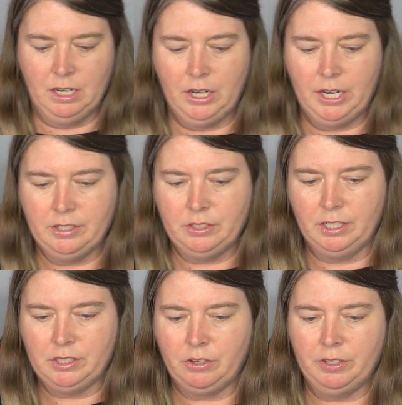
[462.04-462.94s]
All right, so
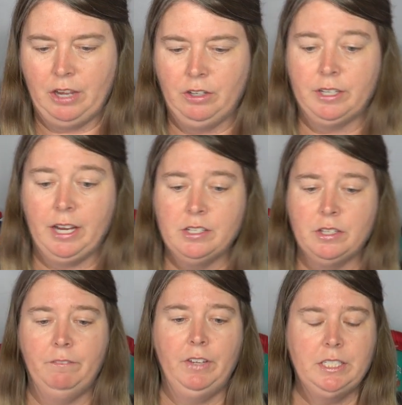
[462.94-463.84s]
let's go down. Okay,
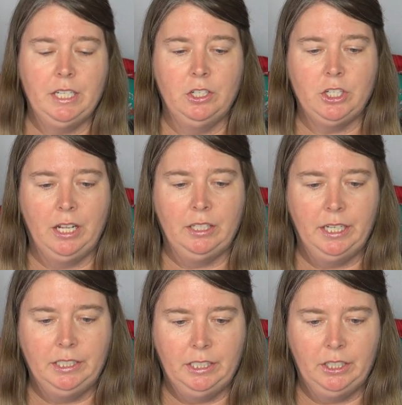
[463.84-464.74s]
so vintage
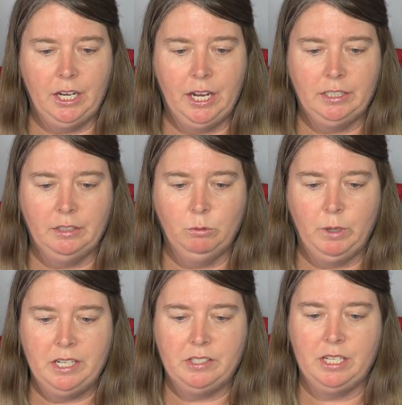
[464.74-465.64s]
LA Gear head and
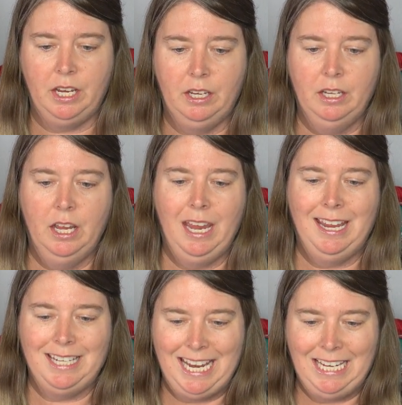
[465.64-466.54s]
waist
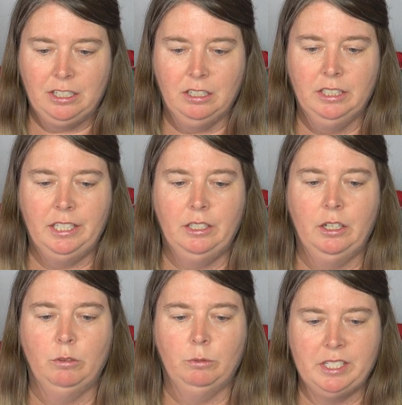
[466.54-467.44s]
and ankle
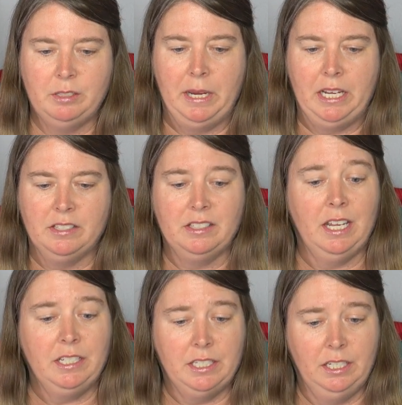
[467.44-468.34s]
in wristbands,
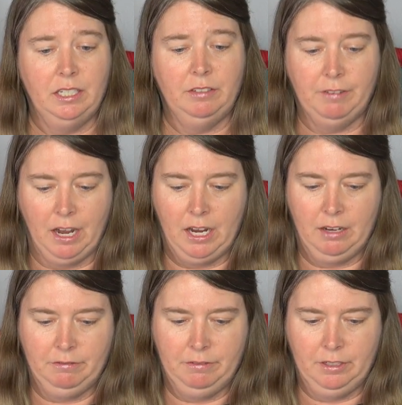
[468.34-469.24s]

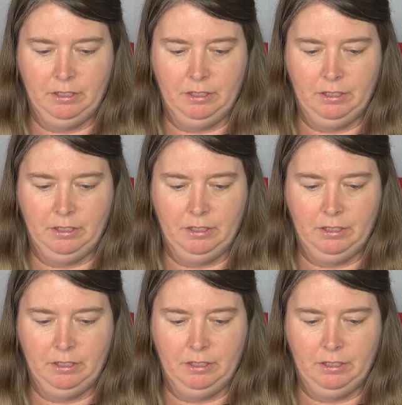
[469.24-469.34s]
1985.